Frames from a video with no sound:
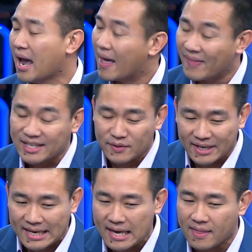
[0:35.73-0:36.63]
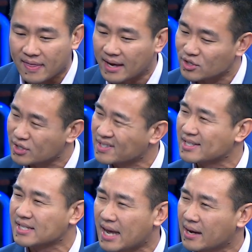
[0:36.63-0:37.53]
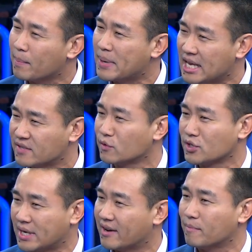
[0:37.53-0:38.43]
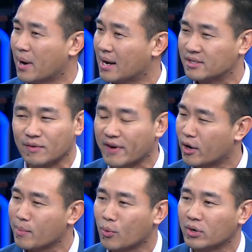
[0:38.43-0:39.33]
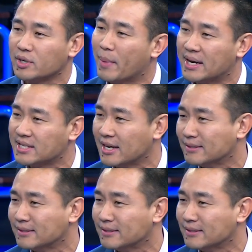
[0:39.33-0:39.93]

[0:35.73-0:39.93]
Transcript: And that's the key thing is just to stay in a peaceful state of mind. So very important to meditate.